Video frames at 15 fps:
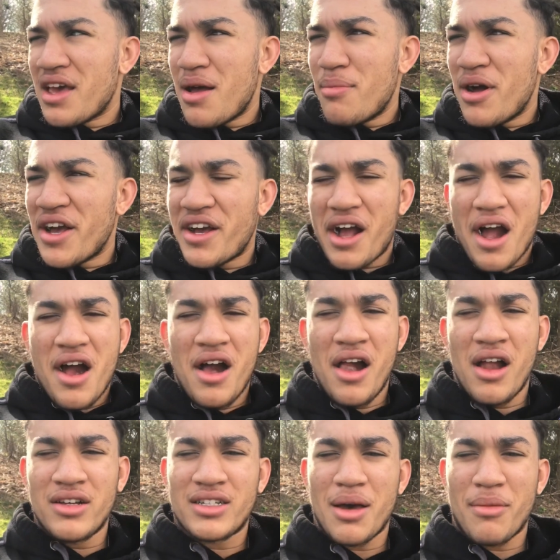my
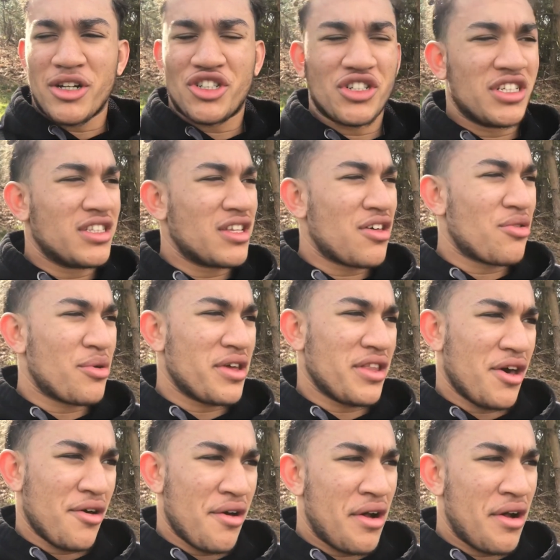get my training out the way now.